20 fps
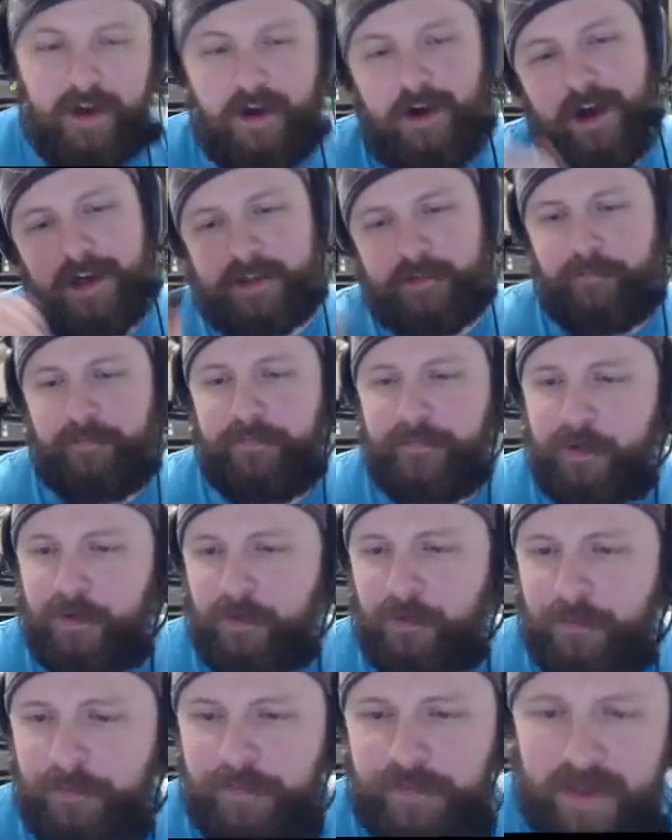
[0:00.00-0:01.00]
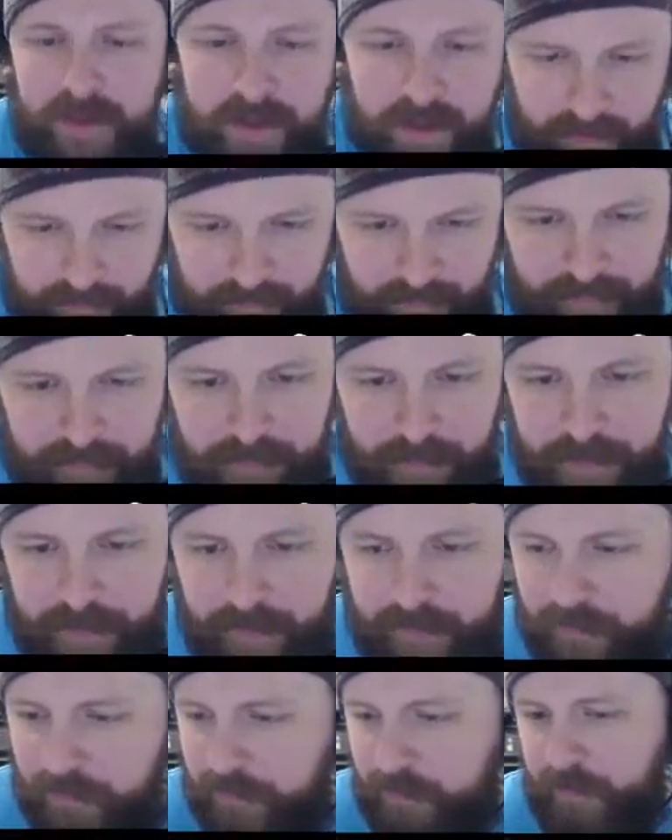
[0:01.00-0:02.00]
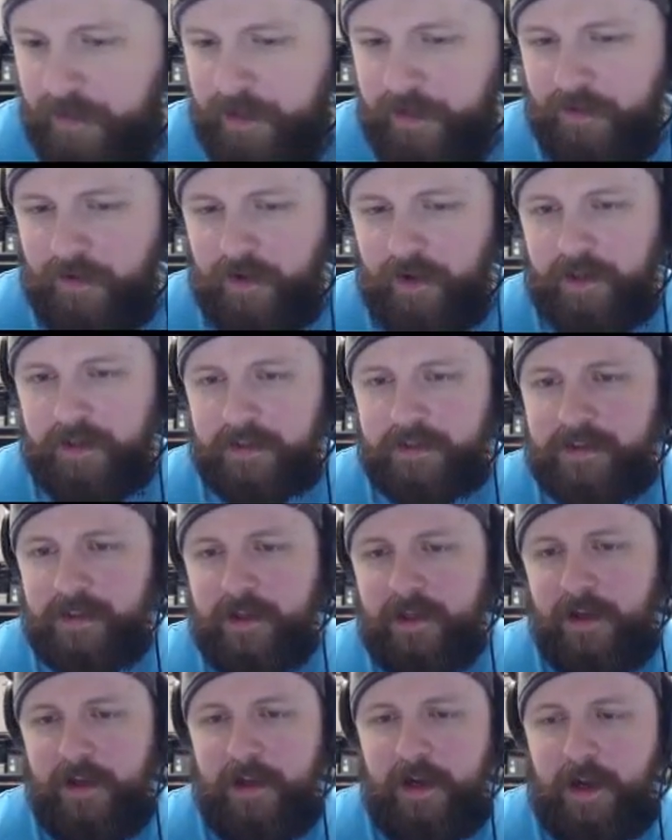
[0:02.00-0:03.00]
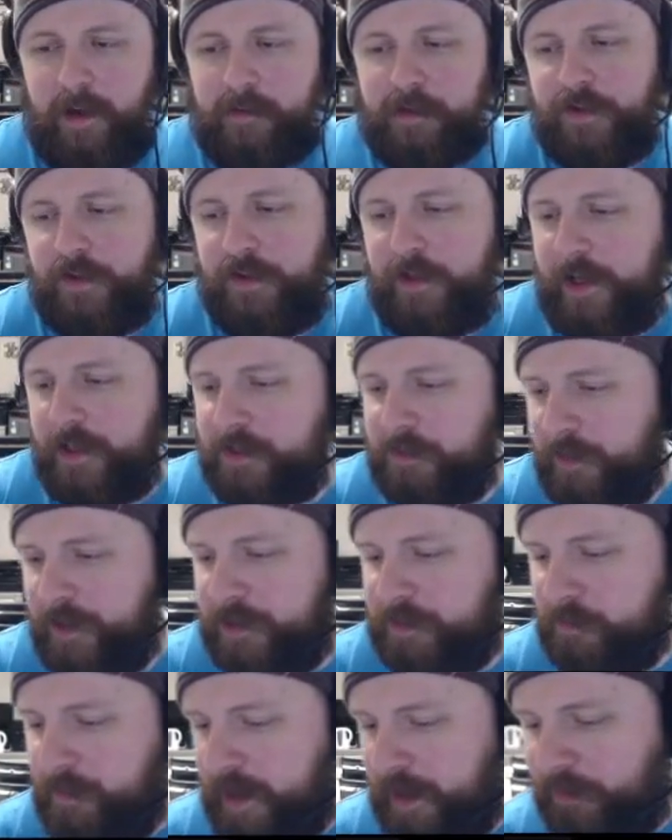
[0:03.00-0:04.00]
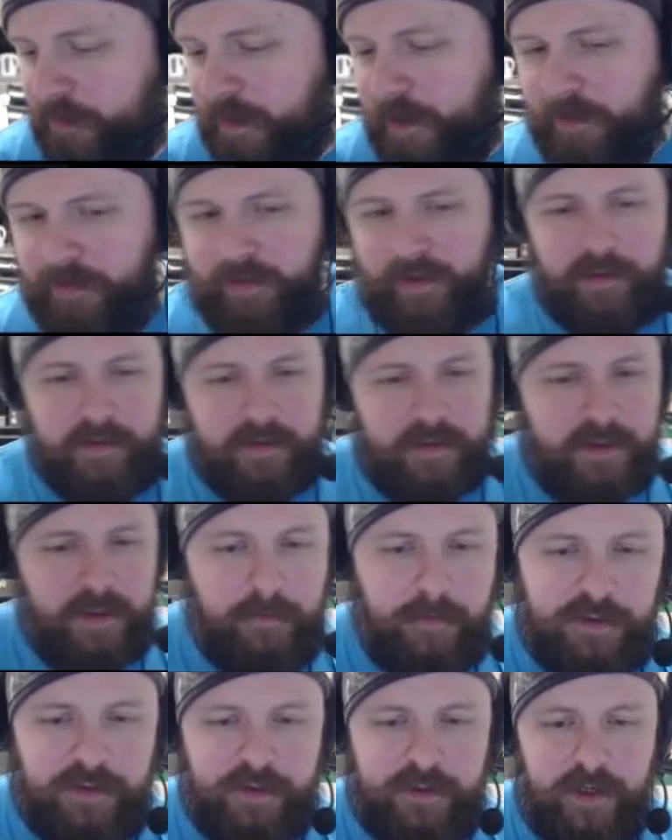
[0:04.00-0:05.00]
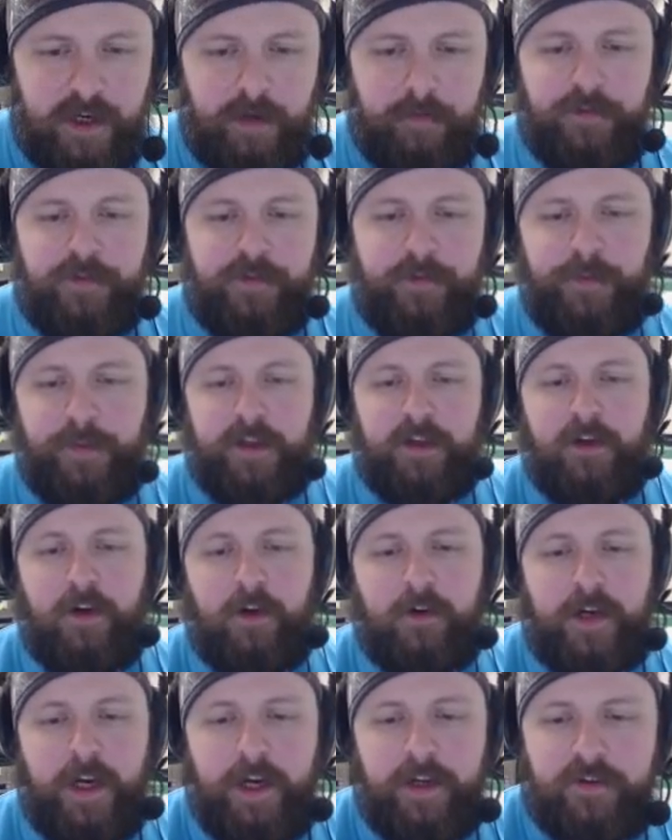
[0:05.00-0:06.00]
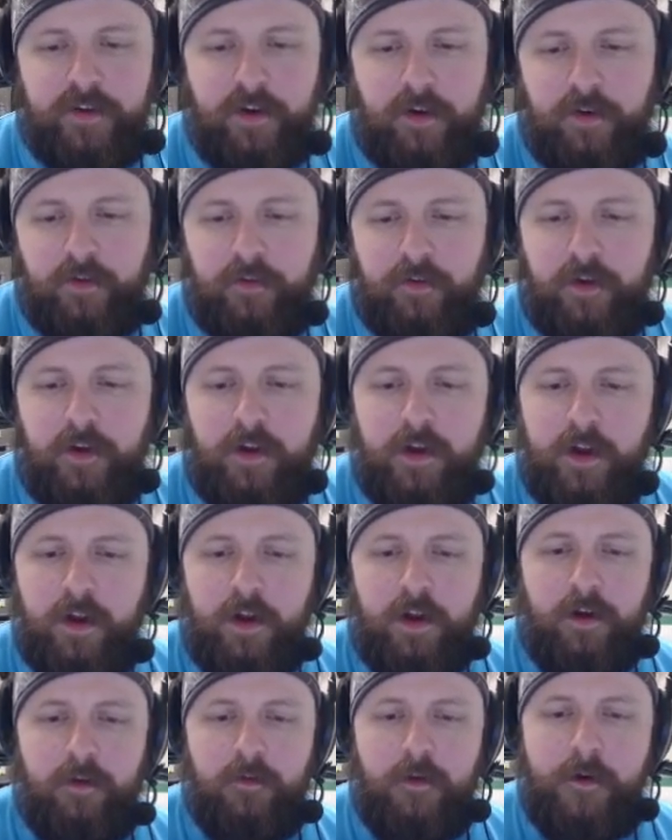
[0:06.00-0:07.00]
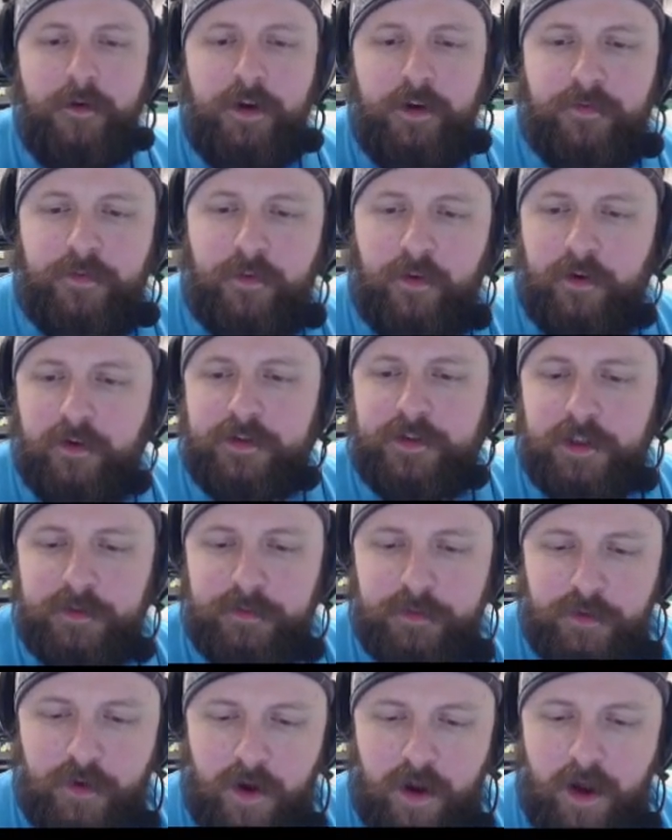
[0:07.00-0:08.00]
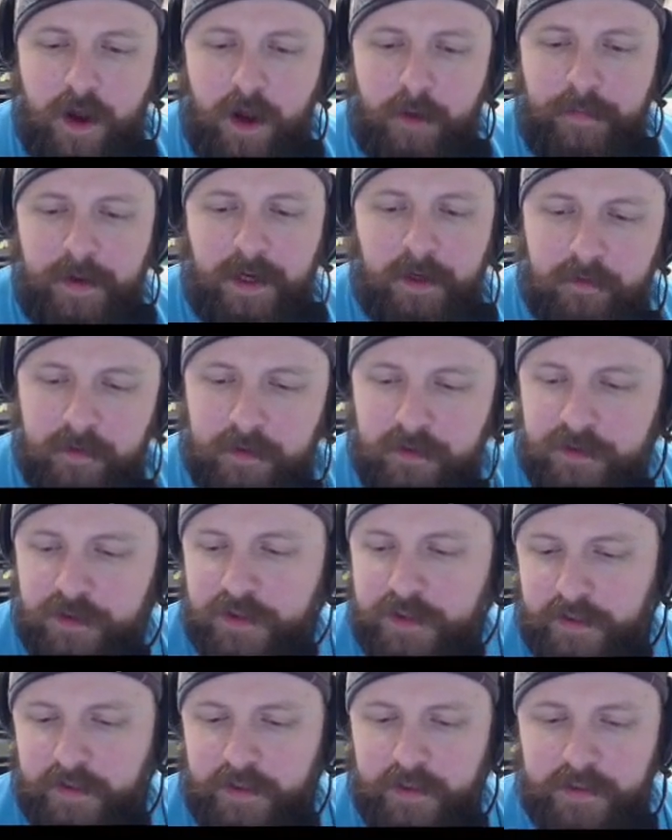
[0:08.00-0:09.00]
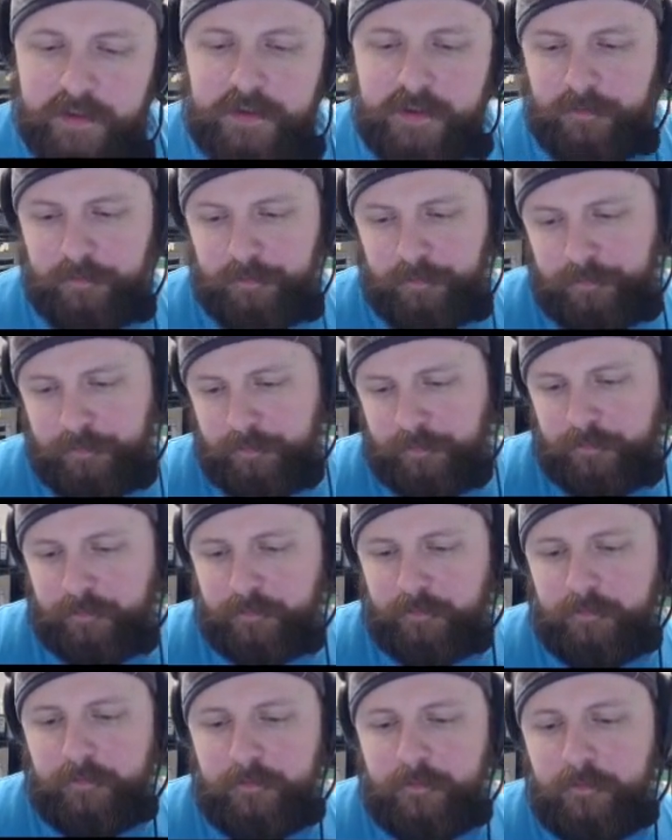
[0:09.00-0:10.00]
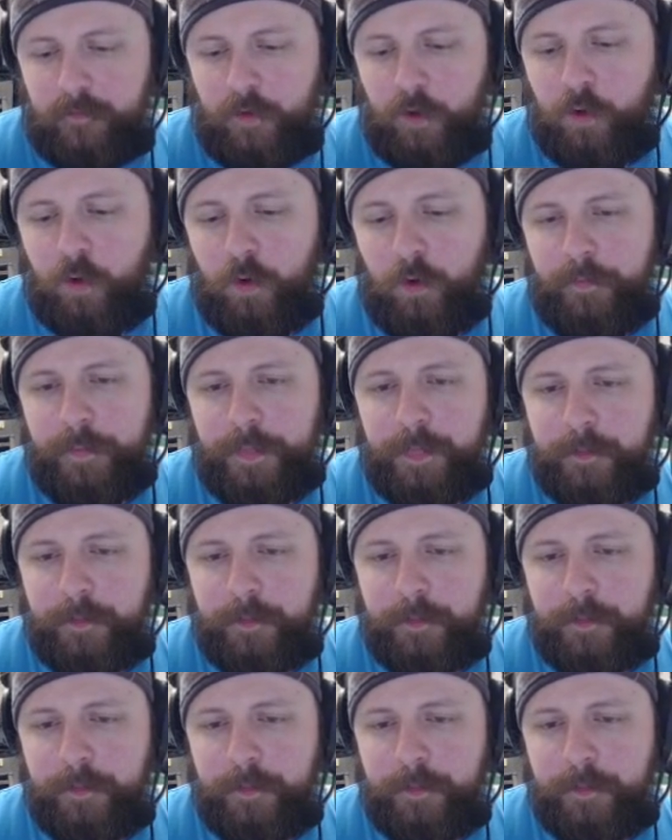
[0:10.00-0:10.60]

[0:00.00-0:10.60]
Awesome, cool. Got some good Loki drawings. I'm going to show you guys the reason why I draw things a bunch of times. Okay, so what we do first is we draw a penguin just like this. Cool?